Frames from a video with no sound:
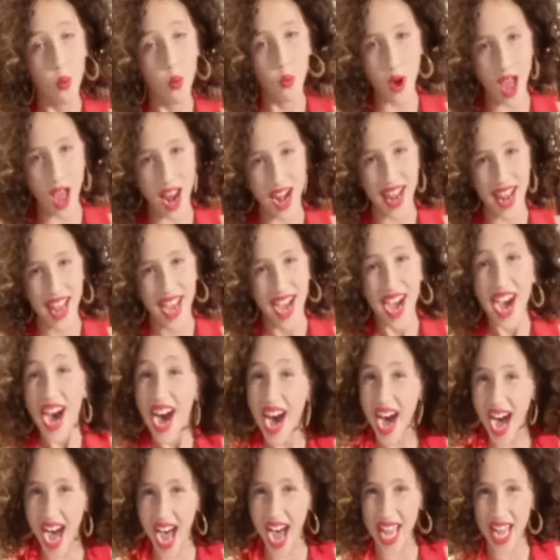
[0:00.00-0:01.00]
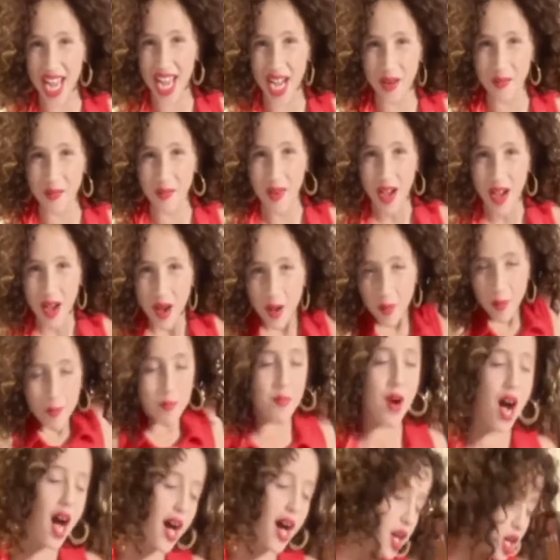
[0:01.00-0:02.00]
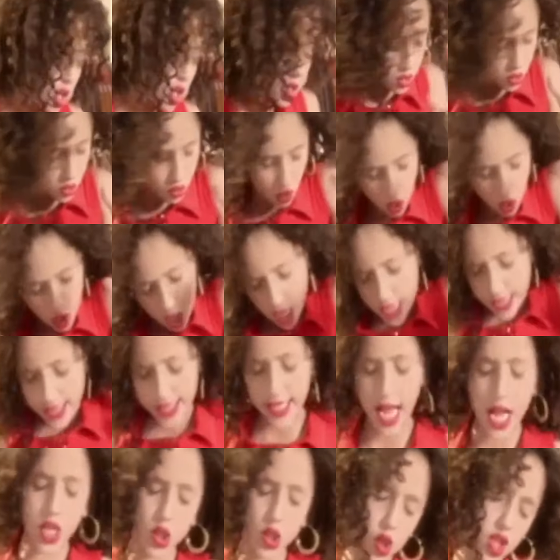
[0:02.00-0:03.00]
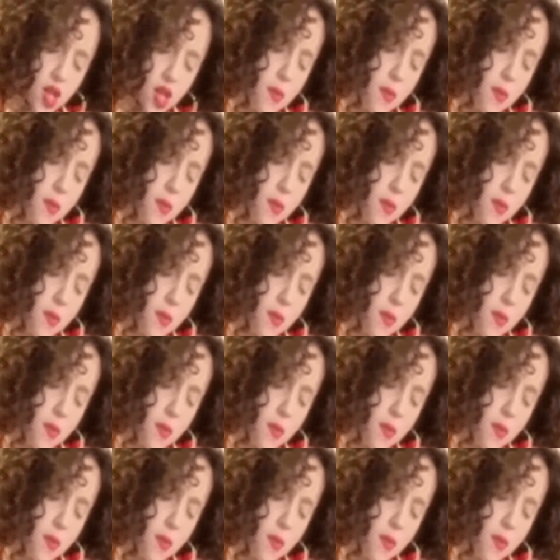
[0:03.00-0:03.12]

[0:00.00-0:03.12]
Well, I am Marisol Santo